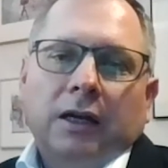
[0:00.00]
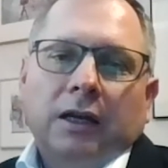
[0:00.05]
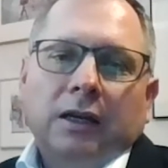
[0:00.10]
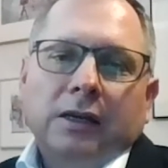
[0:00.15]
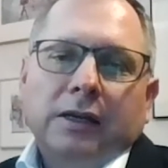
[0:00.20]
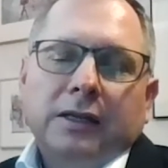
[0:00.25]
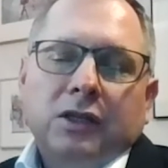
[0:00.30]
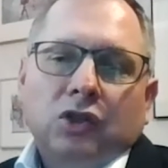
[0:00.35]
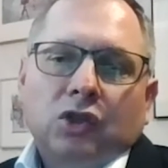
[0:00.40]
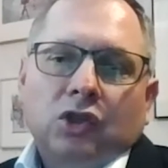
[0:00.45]

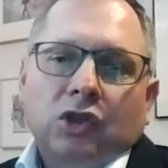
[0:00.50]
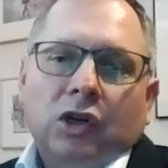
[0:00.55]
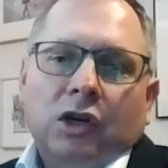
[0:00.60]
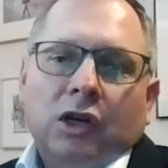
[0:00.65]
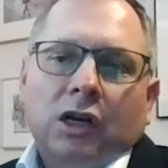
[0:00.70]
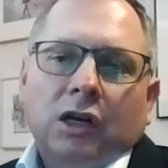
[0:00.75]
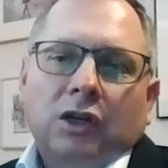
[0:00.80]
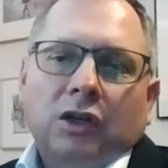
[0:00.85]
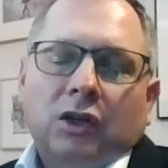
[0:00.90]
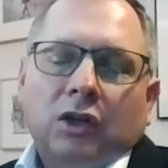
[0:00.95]
This
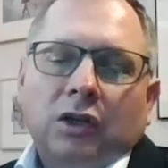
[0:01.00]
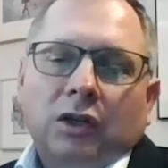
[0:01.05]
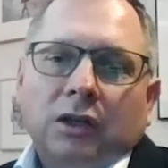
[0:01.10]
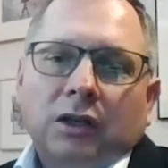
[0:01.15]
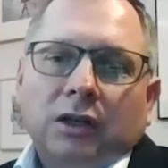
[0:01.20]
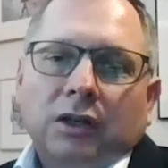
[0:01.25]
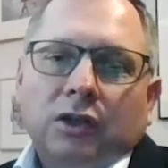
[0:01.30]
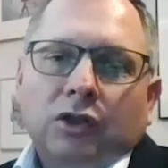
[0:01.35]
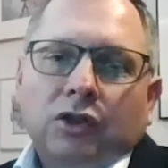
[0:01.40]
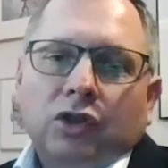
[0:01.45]
chart
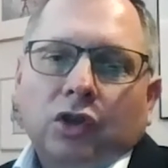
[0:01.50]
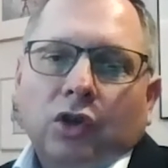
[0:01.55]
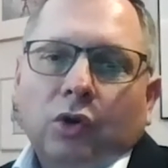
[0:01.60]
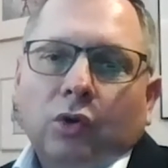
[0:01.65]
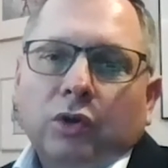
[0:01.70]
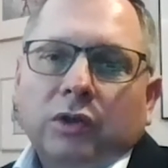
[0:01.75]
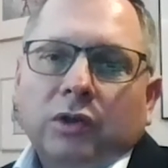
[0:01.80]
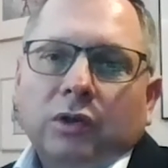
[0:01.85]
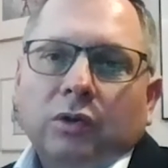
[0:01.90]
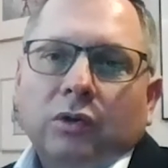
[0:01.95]

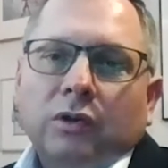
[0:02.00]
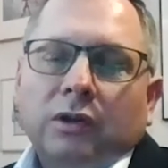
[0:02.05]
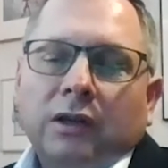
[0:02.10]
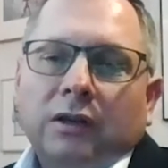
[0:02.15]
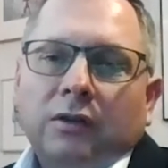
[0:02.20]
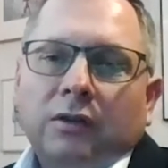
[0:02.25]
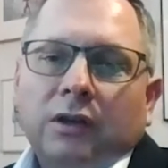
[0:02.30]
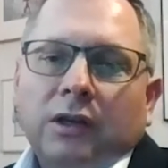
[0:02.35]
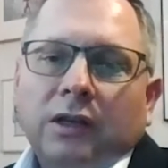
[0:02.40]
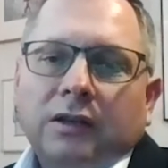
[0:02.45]
shows you
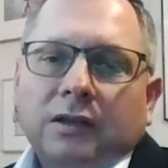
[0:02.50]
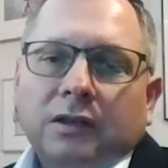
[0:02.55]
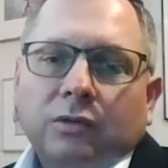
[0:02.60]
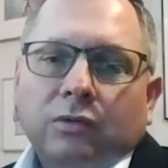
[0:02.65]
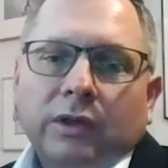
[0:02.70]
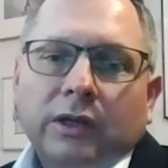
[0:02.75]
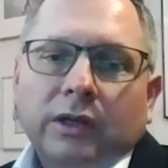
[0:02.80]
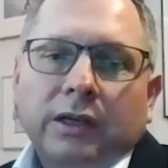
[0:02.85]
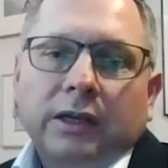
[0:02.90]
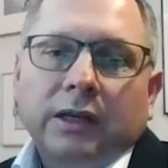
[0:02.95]
that it's
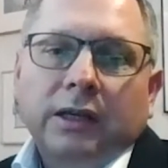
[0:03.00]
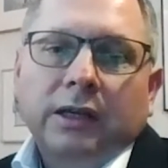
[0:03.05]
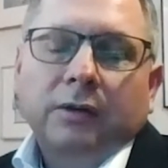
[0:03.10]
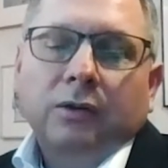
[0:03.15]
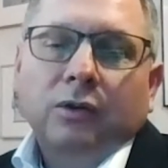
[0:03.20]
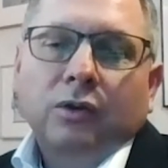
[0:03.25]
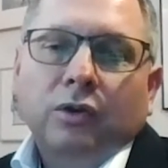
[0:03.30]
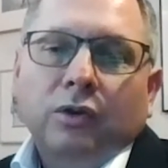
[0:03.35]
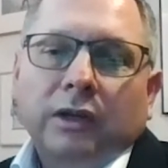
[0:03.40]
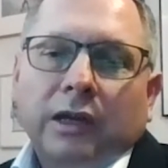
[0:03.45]
really
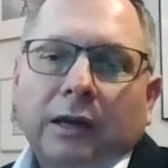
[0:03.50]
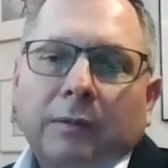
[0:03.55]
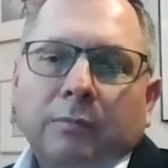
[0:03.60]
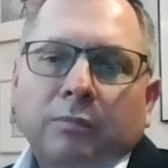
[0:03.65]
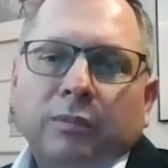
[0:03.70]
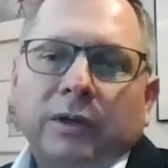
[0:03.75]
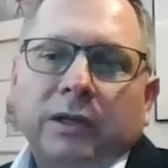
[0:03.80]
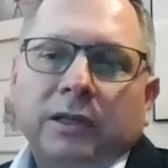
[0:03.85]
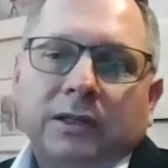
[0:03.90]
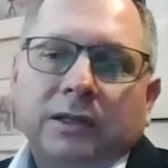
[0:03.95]
not
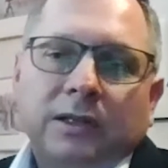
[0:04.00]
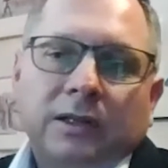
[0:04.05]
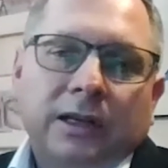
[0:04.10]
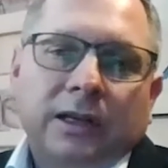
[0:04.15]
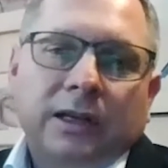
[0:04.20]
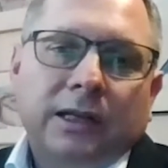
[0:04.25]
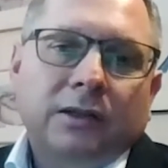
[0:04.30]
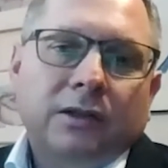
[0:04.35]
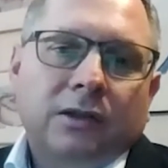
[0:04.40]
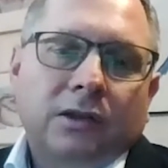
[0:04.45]

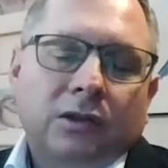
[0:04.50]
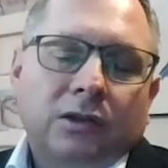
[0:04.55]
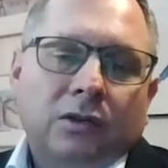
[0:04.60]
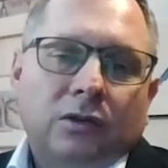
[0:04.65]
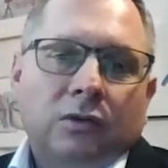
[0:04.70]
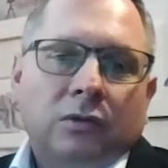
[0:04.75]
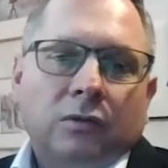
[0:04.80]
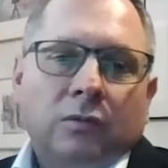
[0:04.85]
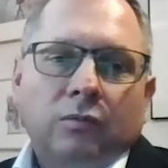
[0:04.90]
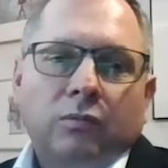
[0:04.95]
unprecedented,
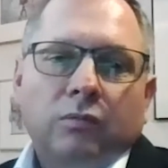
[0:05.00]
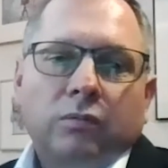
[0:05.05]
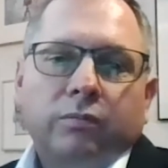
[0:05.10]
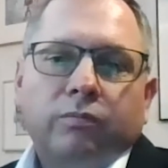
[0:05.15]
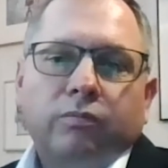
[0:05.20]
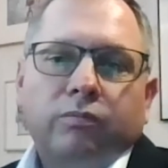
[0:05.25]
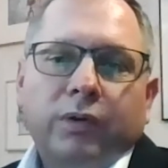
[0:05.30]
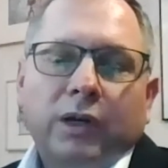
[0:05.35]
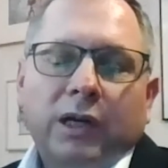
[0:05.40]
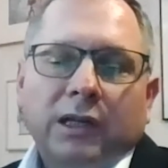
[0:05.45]

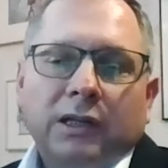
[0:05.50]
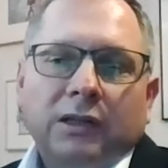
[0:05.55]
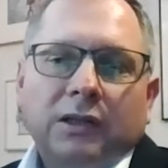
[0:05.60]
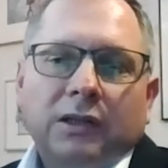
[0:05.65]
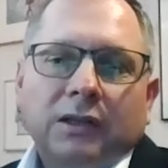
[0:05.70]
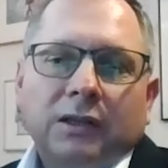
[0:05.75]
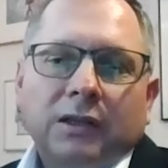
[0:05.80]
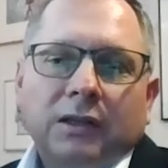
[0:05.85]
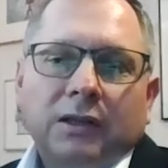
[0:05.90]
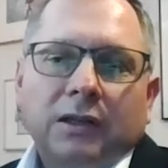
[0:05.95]
but
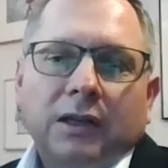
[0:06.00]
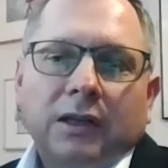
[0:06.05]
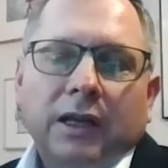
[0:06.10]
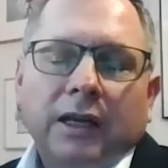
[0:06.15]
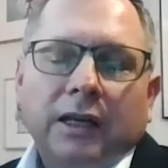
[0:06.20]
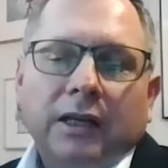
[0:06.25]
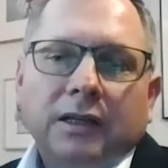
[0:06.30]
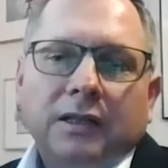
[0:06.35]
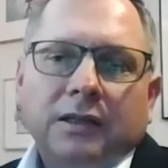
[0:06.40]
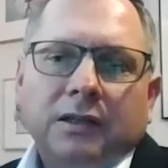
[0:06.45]

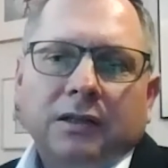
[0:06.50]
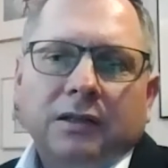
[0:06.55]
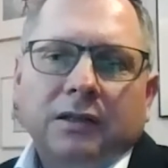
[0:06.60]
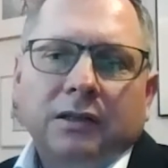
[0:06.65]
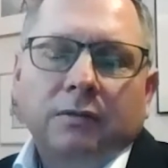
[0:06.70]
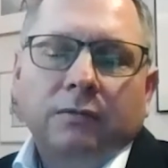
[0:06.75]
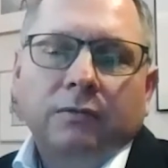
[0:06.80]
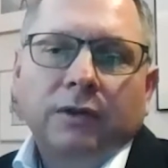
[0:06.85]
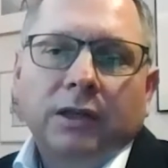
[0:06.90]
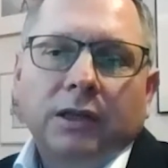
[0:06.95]
it is a
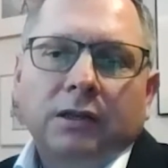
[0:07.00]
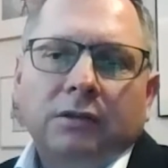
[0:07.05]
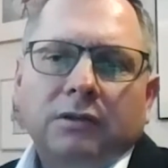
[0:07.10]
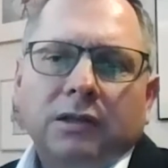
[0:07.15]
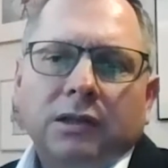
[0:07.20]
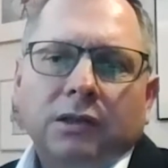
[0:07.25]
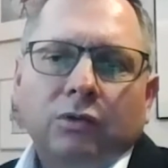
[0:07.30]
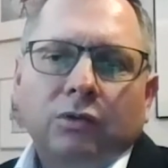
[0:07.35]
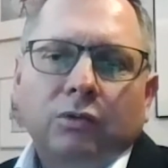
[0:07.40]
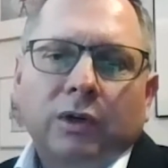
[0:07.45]
severe
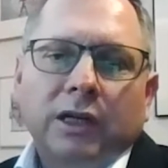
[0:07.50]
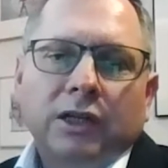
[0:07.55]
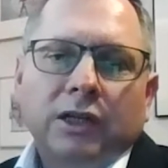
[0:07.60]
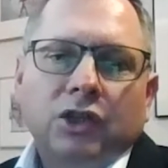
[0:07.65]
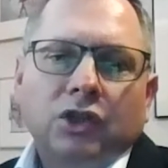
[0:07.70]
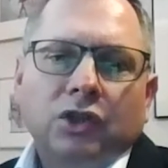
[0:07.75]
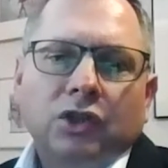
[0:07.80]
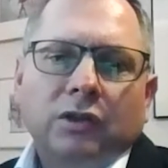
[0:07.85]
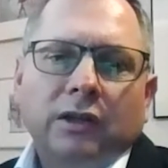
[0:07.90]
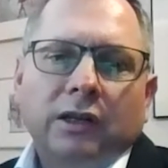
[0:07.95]
situation.